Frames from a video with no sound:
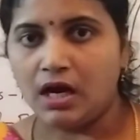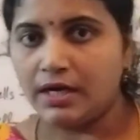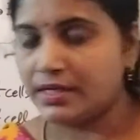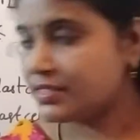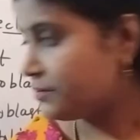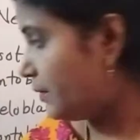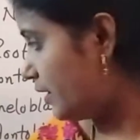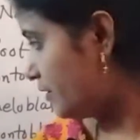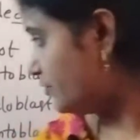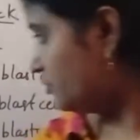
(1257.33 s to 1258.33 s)
And
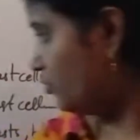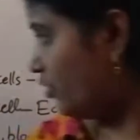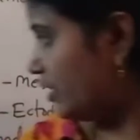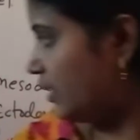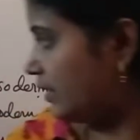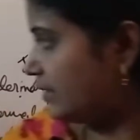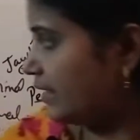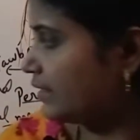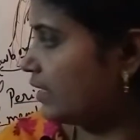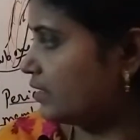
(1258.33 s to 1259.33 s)

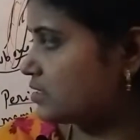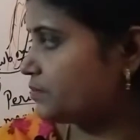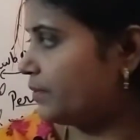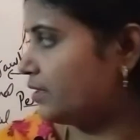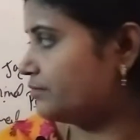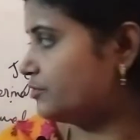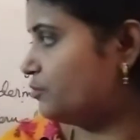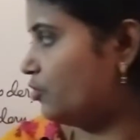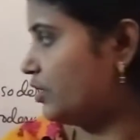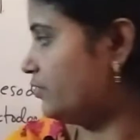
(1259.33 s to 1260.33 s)
that hardest part of the
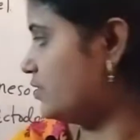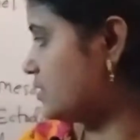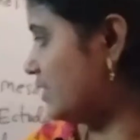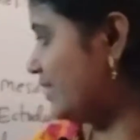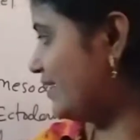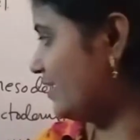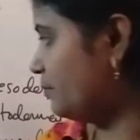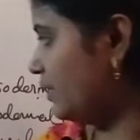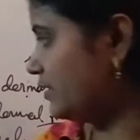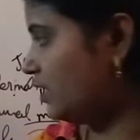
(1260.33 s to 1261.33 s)
body was
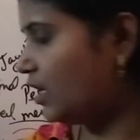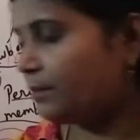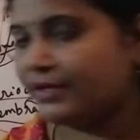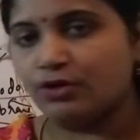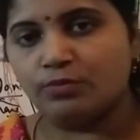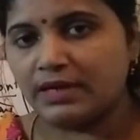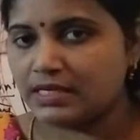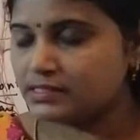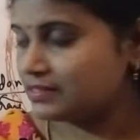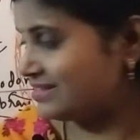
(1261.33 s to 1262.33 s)
secreted by the
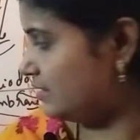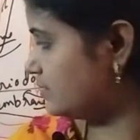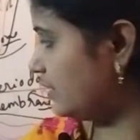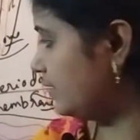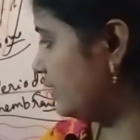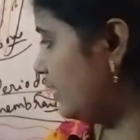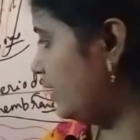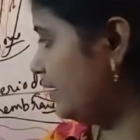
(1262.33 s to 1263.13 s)
ameloblast cells, and they